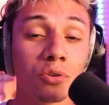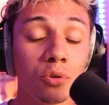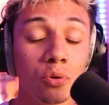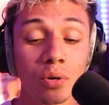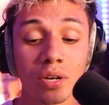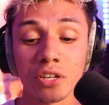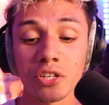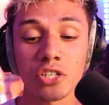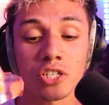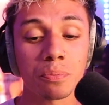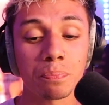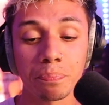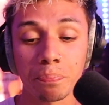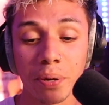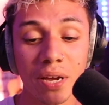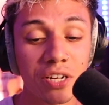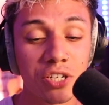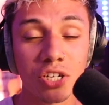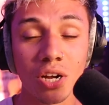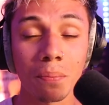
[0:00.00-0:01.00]
You can just
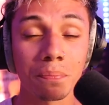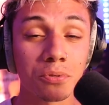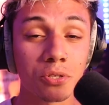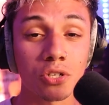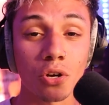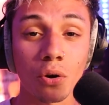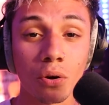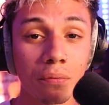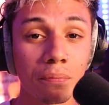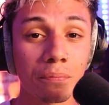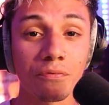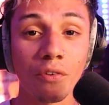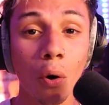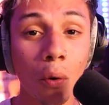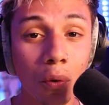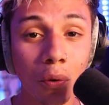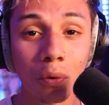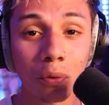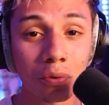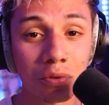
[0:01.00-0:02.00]
pitch up certain
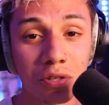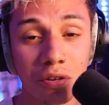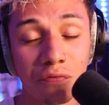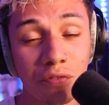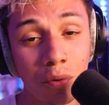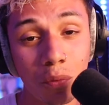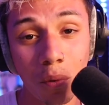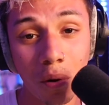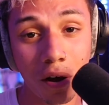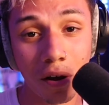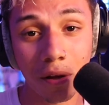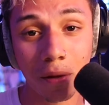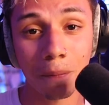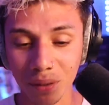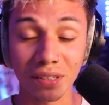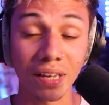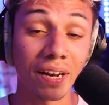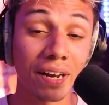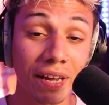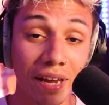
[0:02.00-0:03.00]
vocals if you want.
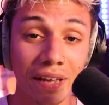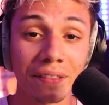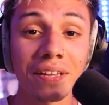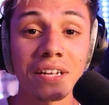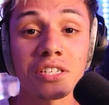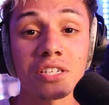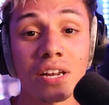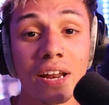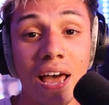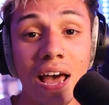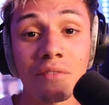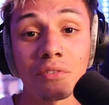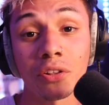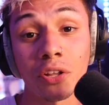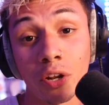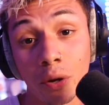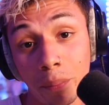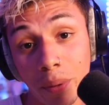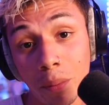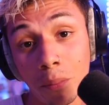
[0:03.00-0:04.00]
But then again, that's gonna have a
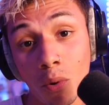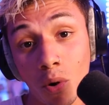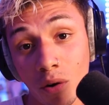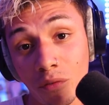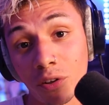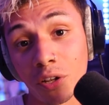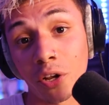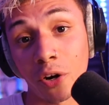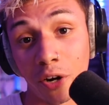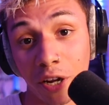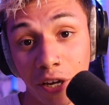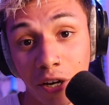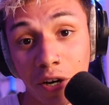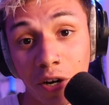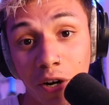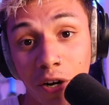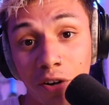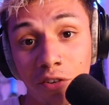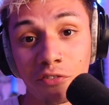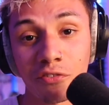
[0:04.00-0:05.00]
little bit more of a learning
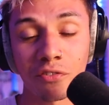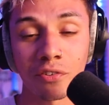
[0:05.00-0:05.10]
curve